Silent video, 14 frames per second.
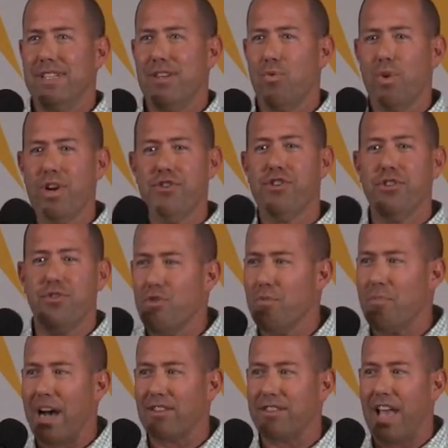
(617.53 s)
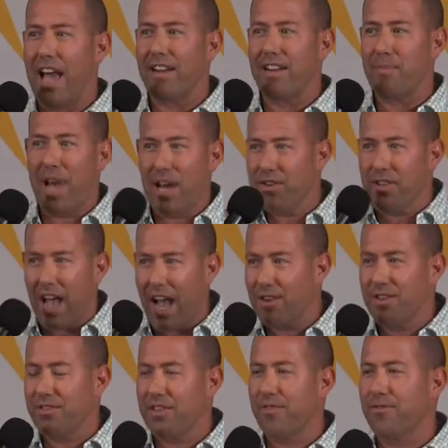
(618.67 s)
what did you do about that? I mean, how'd
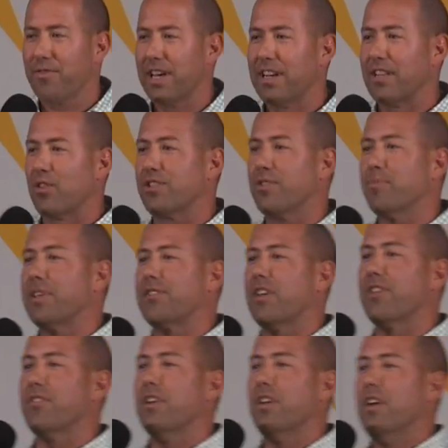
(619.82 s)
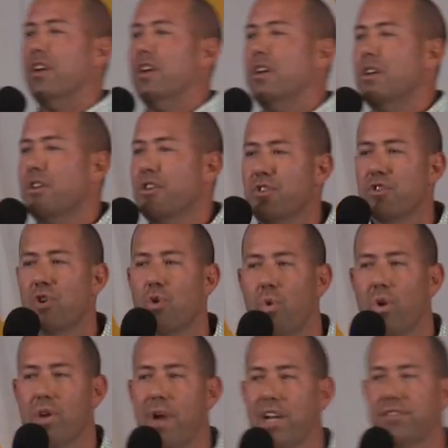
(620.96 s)
you stay fit? And he looks at me and says, you don't
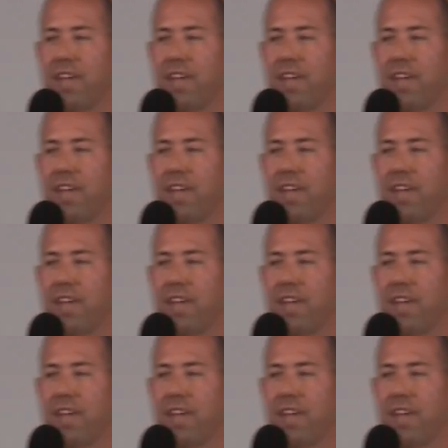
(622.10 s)
worry about